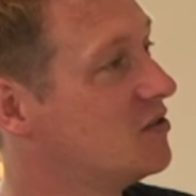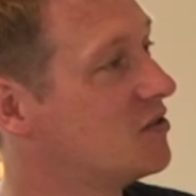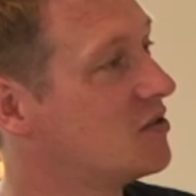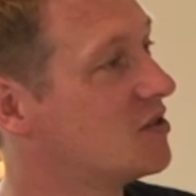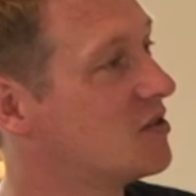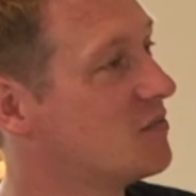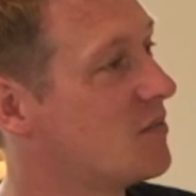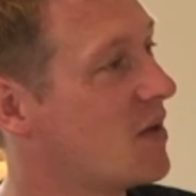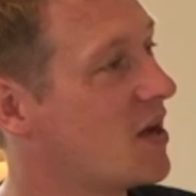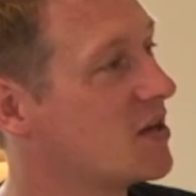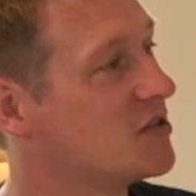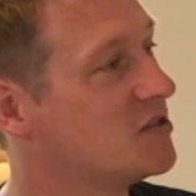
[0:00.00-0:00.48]
you
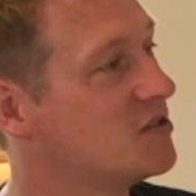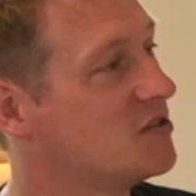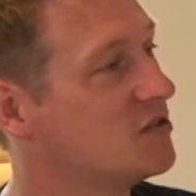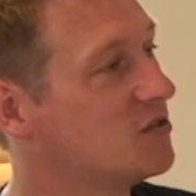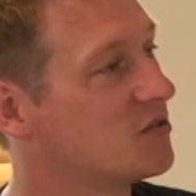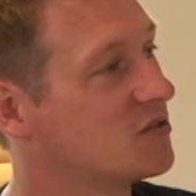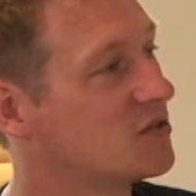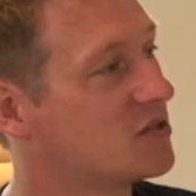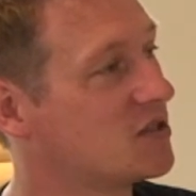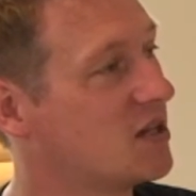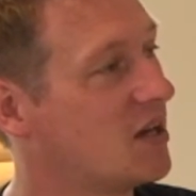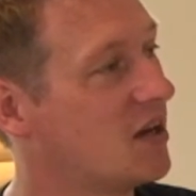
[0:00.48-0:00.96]
could imagine
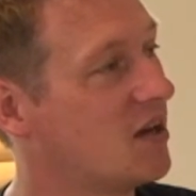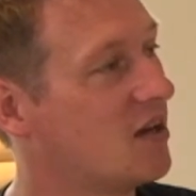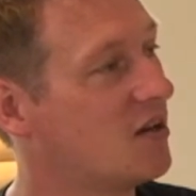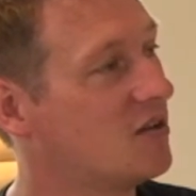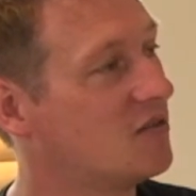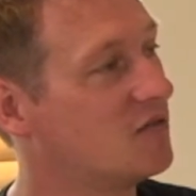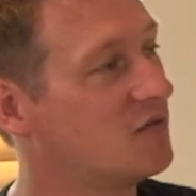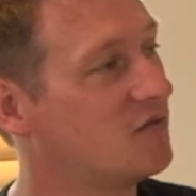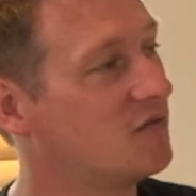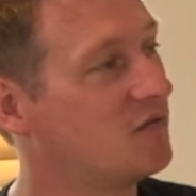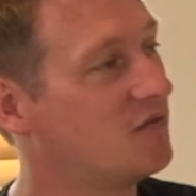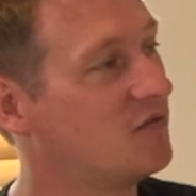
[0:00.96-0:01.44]

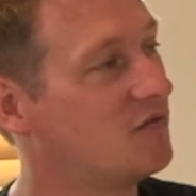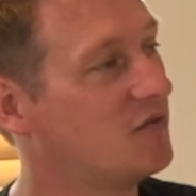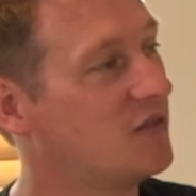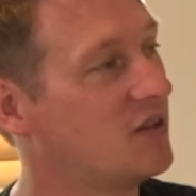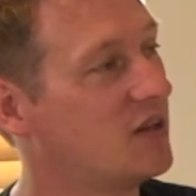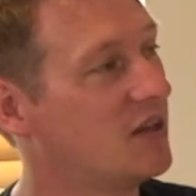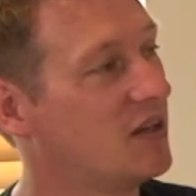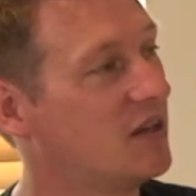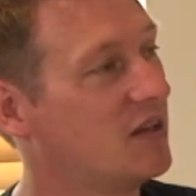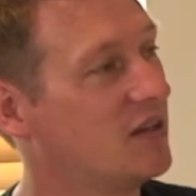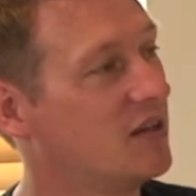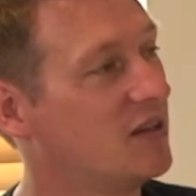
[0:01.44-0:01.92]
yourself
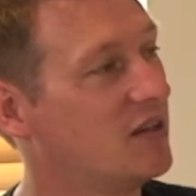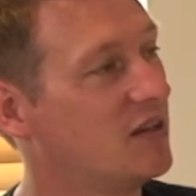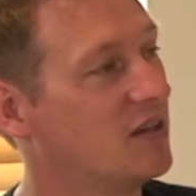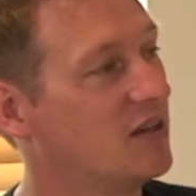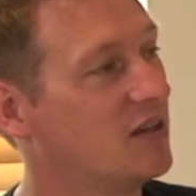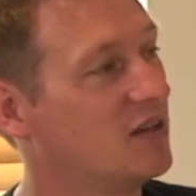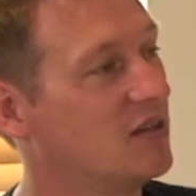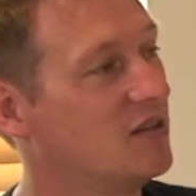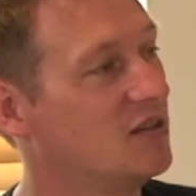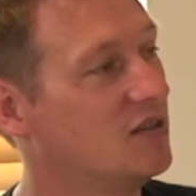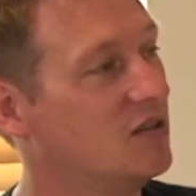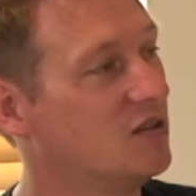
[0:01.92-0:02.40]

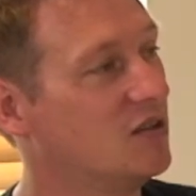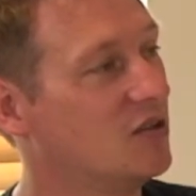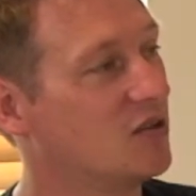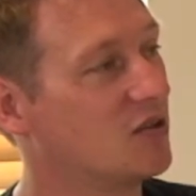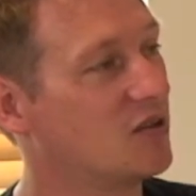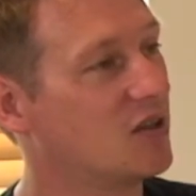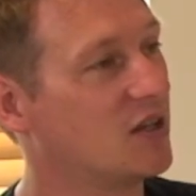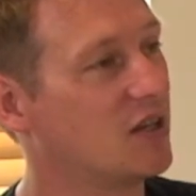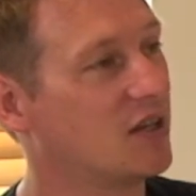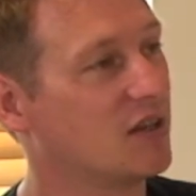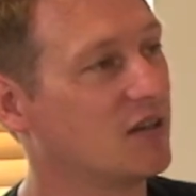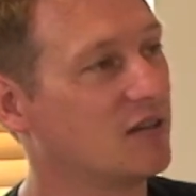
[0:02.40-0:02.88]

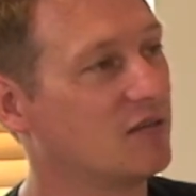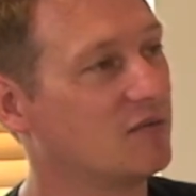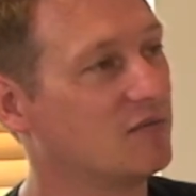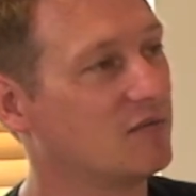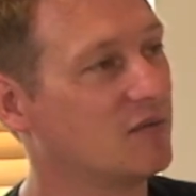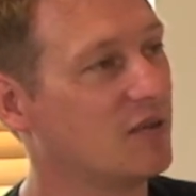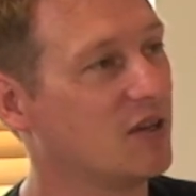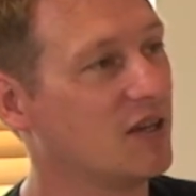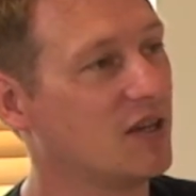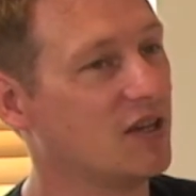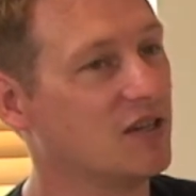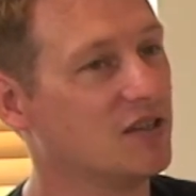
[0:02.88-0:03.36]
looking
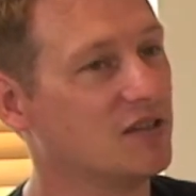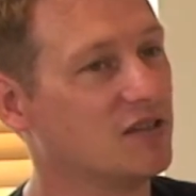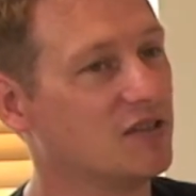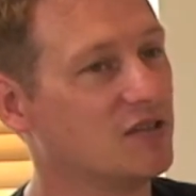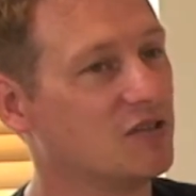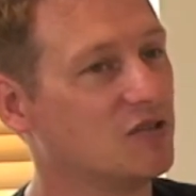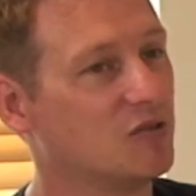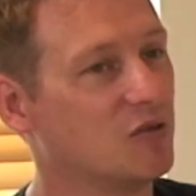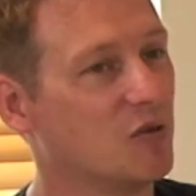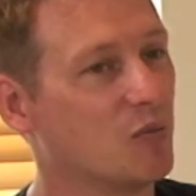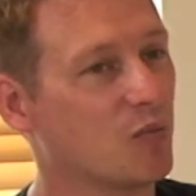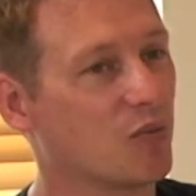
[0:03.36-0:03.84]

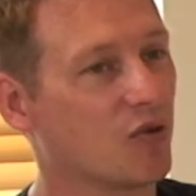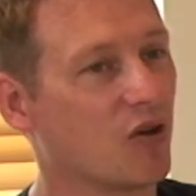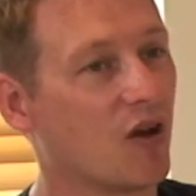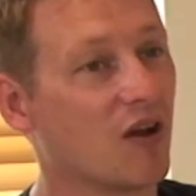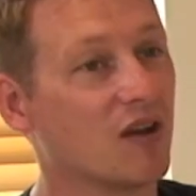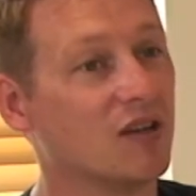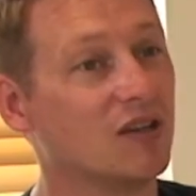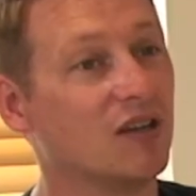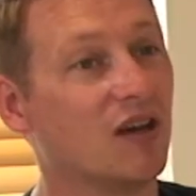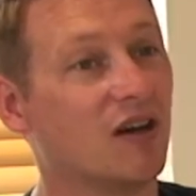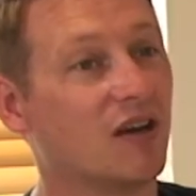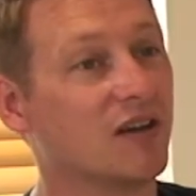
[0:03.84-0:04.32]
into a
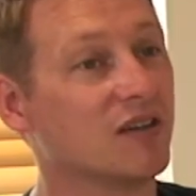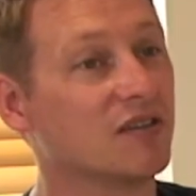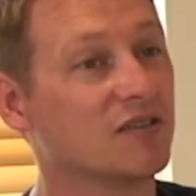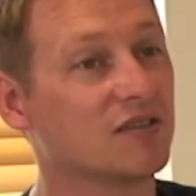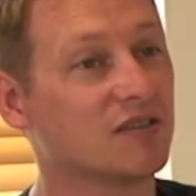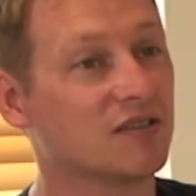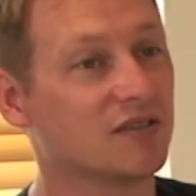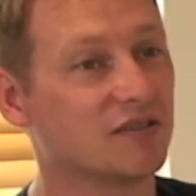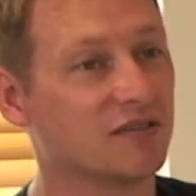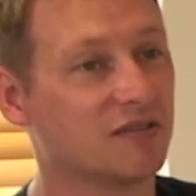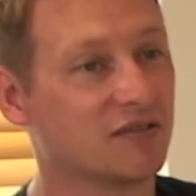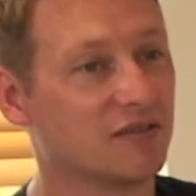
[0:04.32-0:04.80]
bright
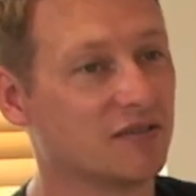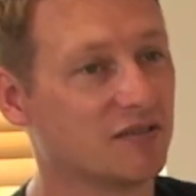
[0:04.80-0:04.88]
light.